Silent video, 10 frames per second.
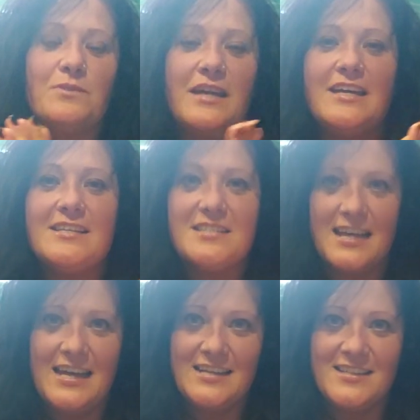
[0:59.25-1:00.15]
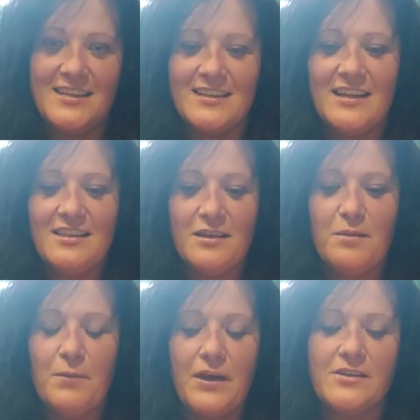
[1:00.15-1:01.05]
is Hinton,
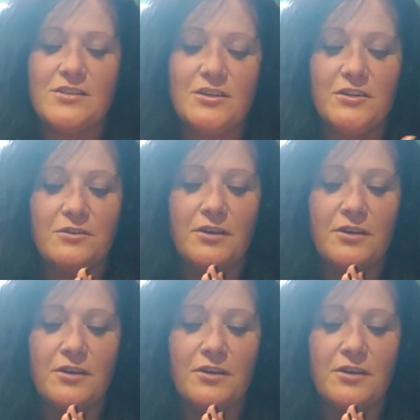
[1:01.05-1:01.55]
the person who